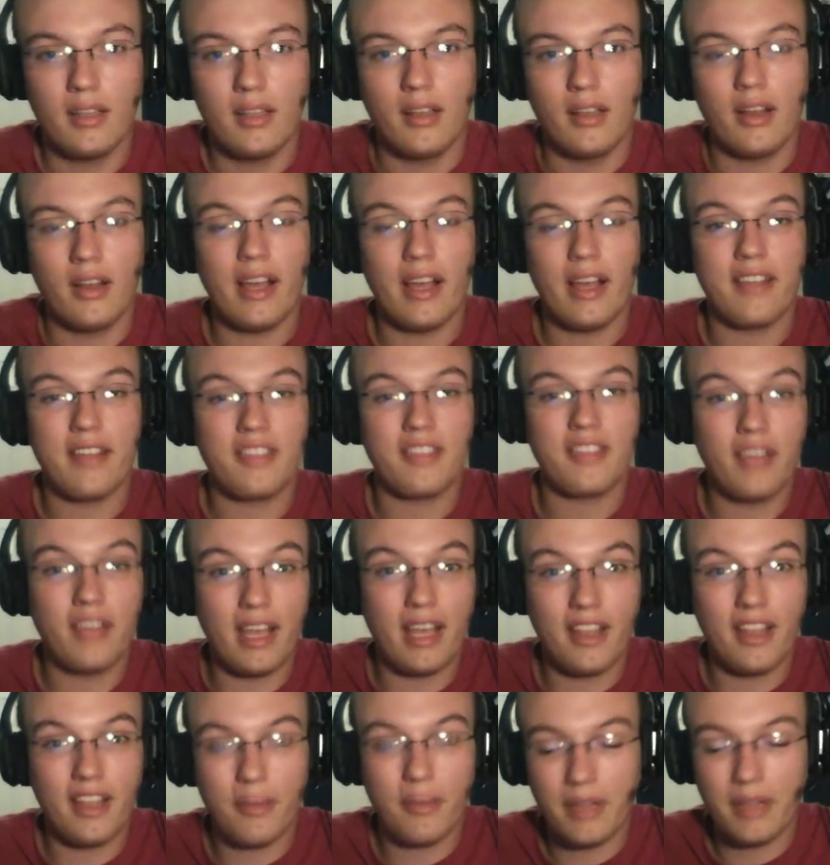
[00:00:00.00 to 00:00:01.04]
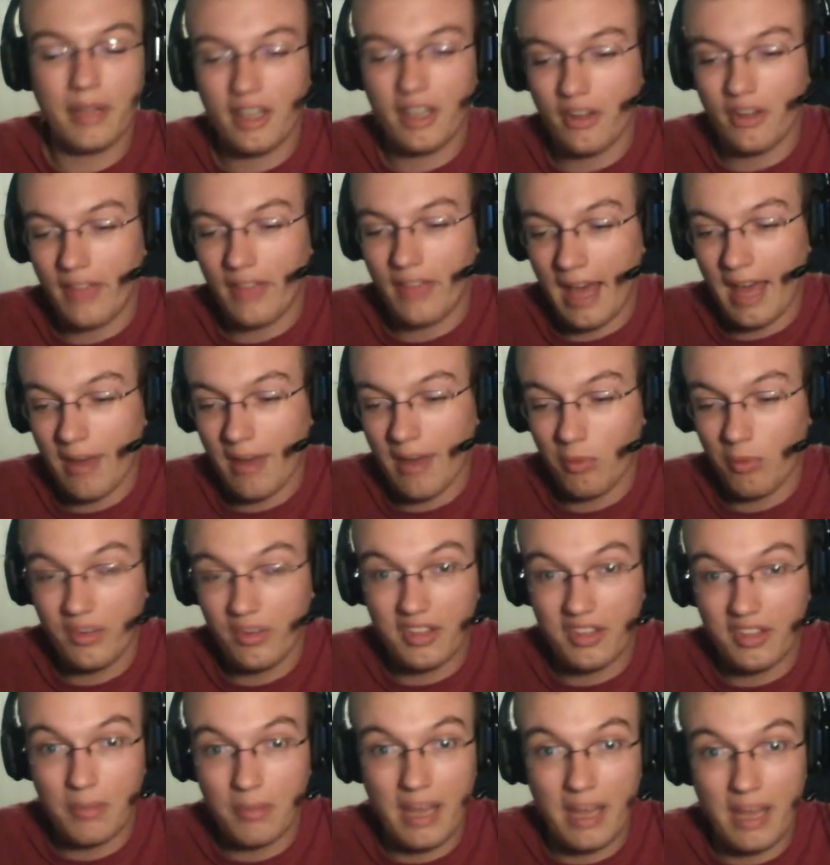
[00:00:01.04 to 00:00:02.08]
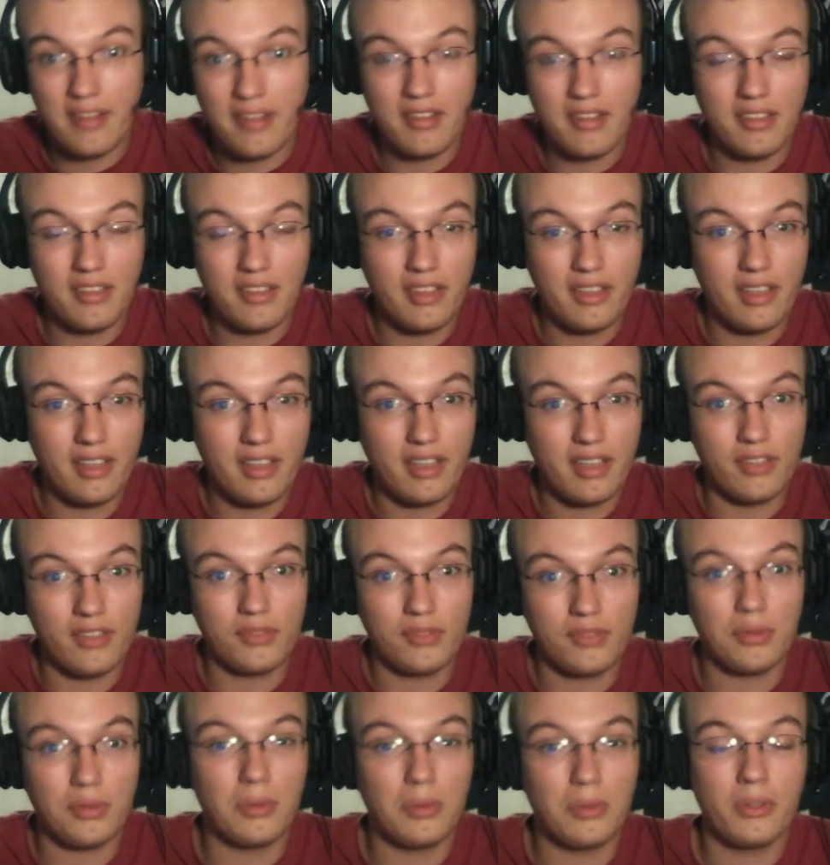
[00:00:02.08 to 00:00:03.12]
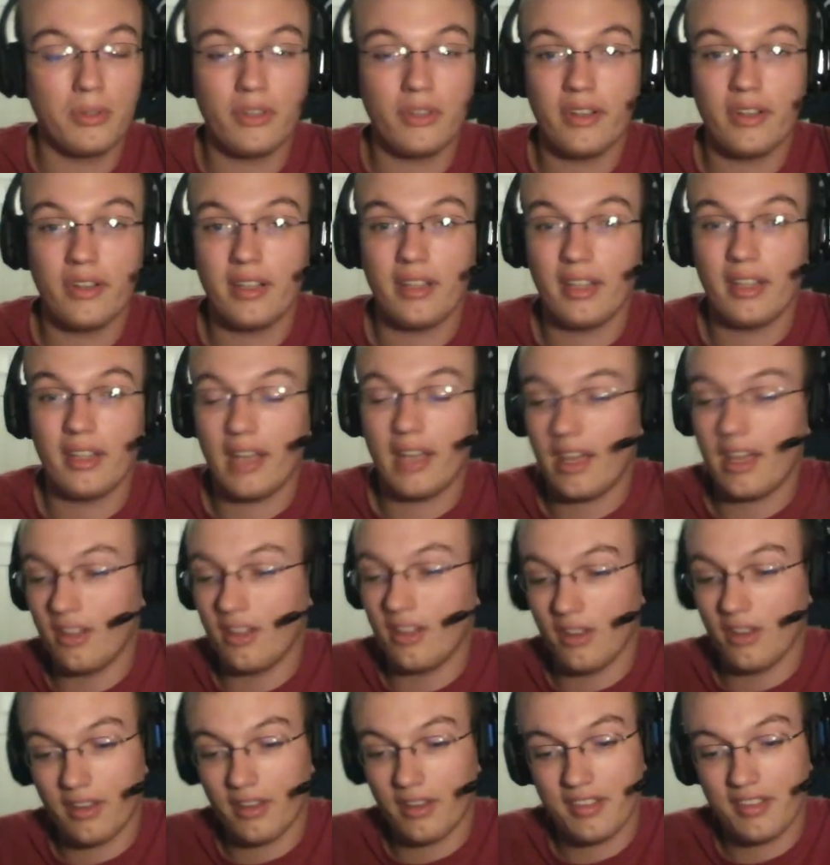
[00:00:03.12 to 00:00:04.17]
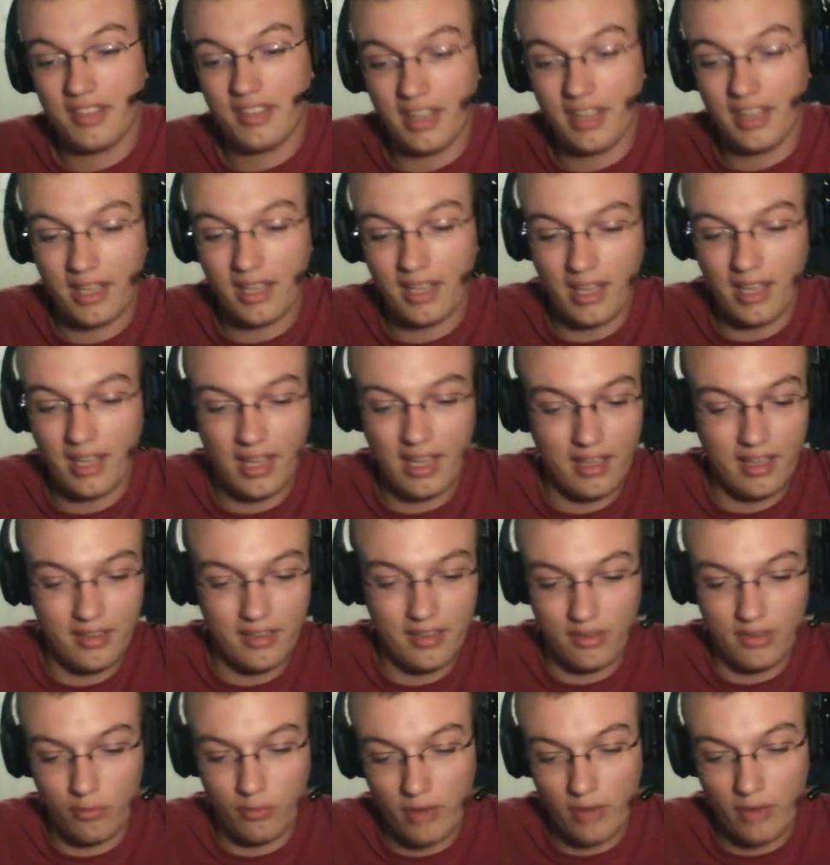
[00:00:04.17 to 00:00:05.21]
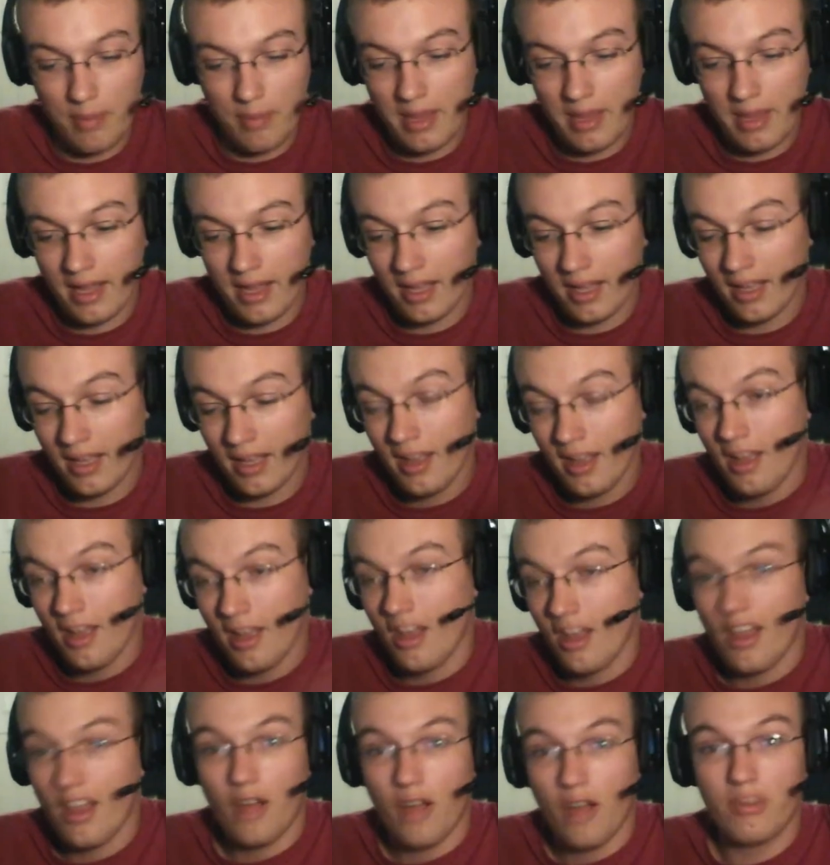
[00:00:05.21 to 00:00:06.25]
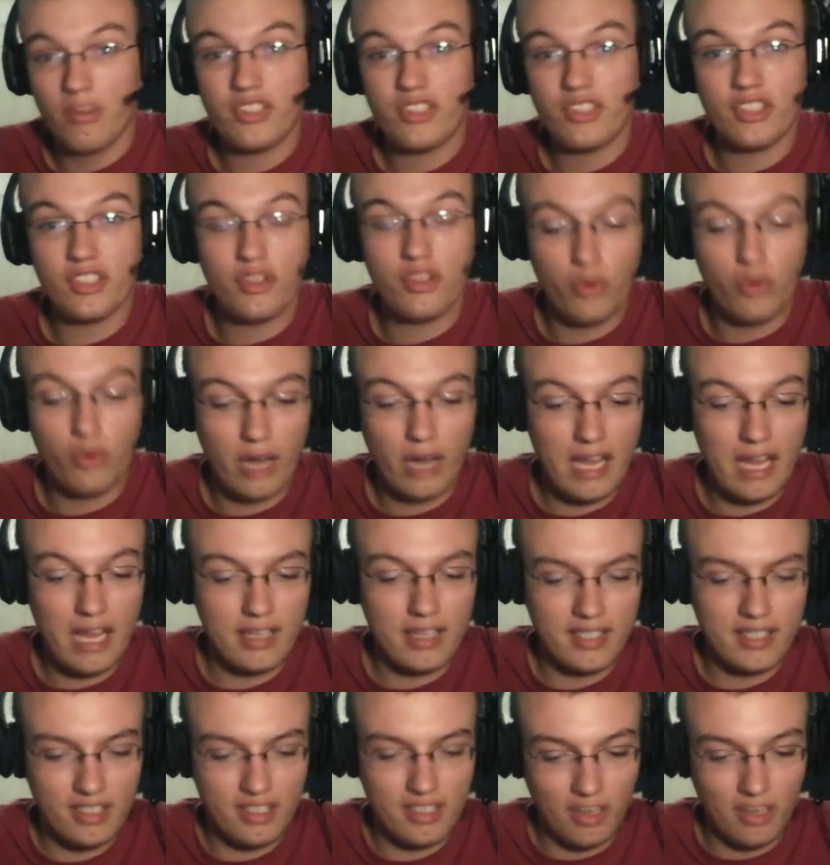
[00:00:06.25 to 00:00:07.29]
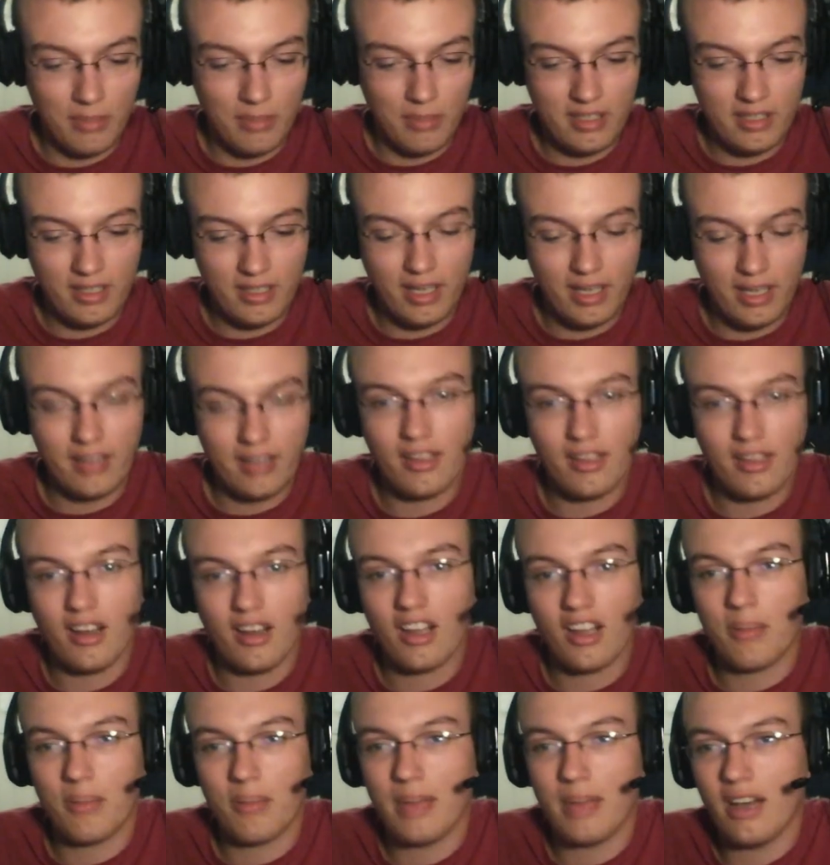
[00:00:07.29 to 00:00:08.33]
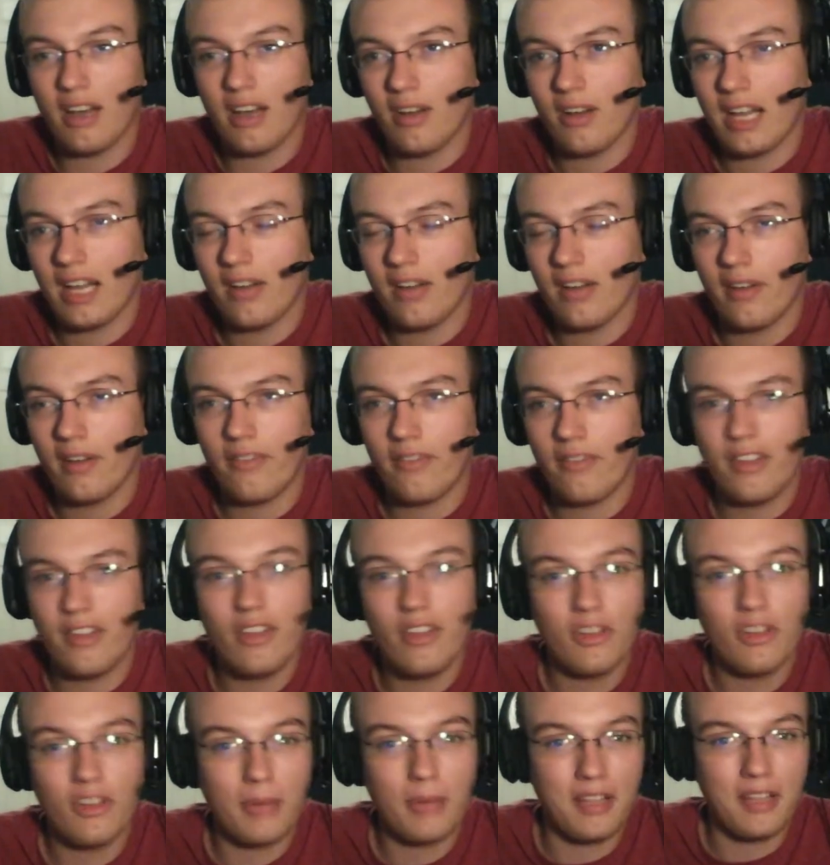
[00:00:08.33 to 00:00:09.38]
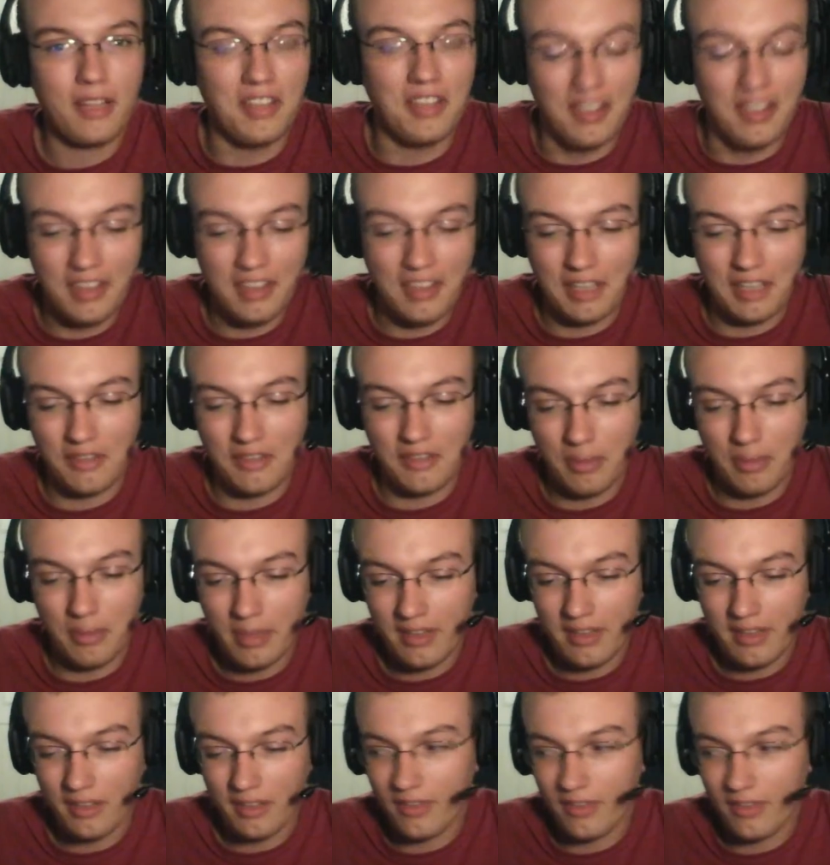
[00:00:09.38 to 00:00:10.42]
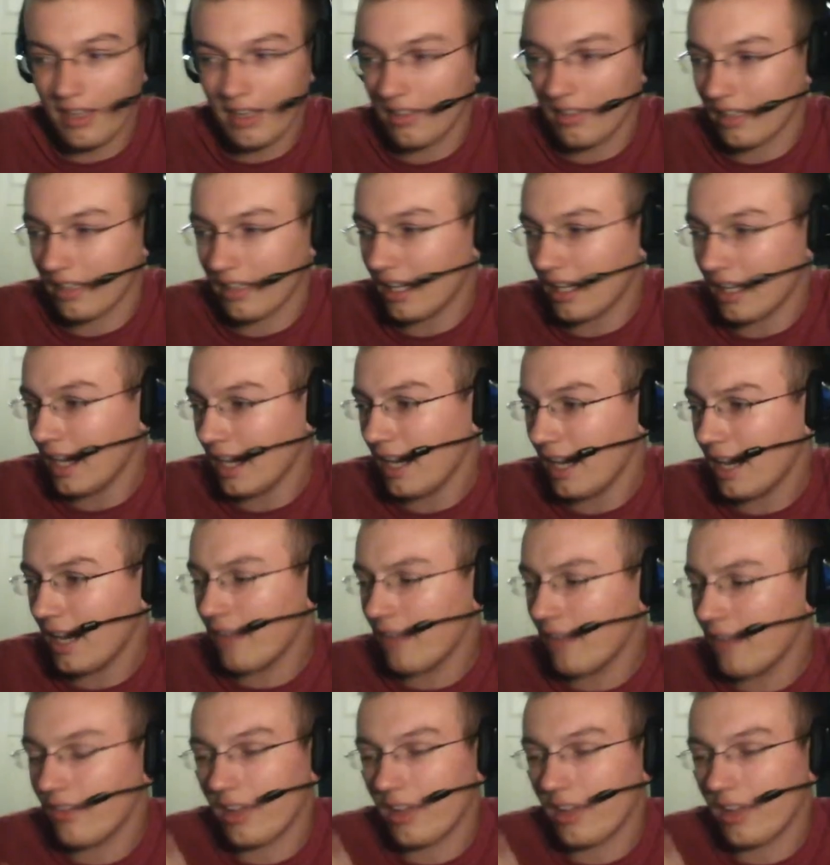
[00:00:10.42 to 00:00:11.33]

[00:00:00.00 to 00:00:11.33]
Alright, so yeah, there we go. That was basically the controller. The analog stick is ripping, which is great. So I'm going to kind of talk about how I feel about this thing ripping so fast. Like, I've had